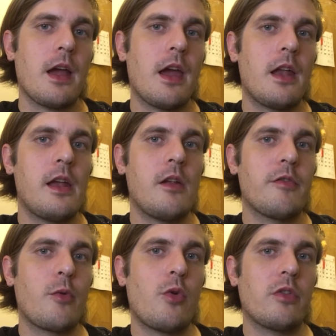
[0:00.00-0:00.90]
and then
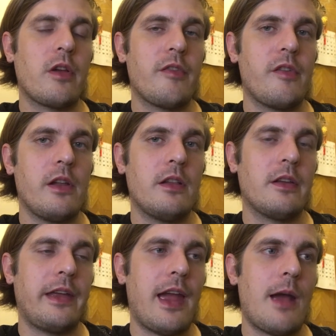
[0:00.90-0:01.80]
of course I fill in
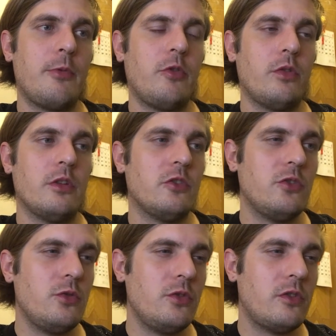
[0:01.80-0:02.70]
the gaps on the
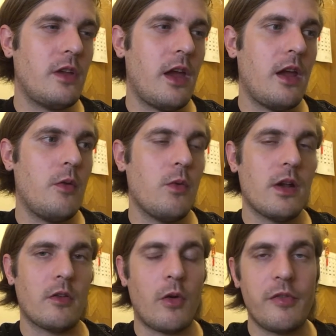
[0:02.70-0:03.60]
Tuesday with